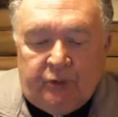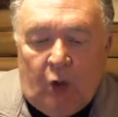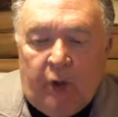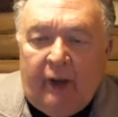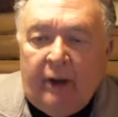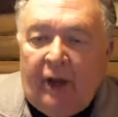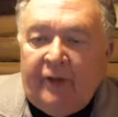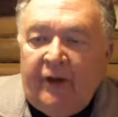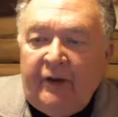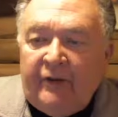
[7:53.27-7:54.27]
Okay. I
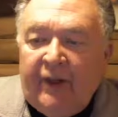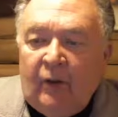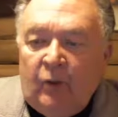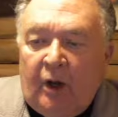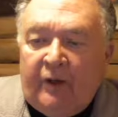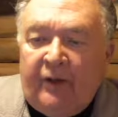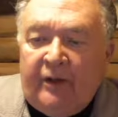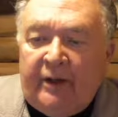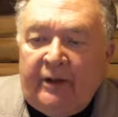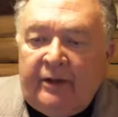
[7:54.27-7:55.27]
think that
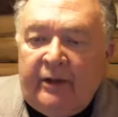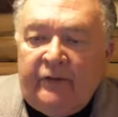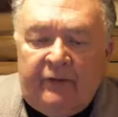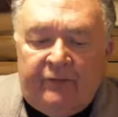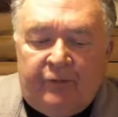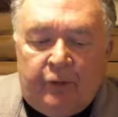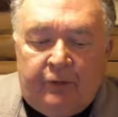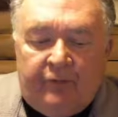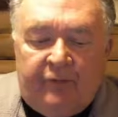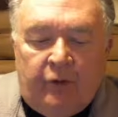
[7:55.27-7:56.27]
does it for
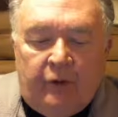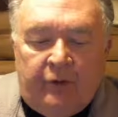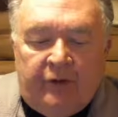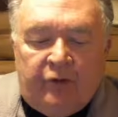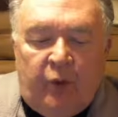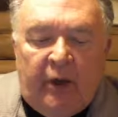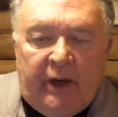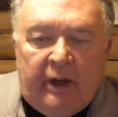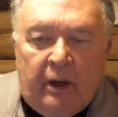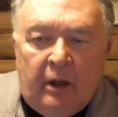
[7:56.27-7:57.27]
this
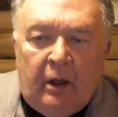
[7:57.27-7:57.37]
week.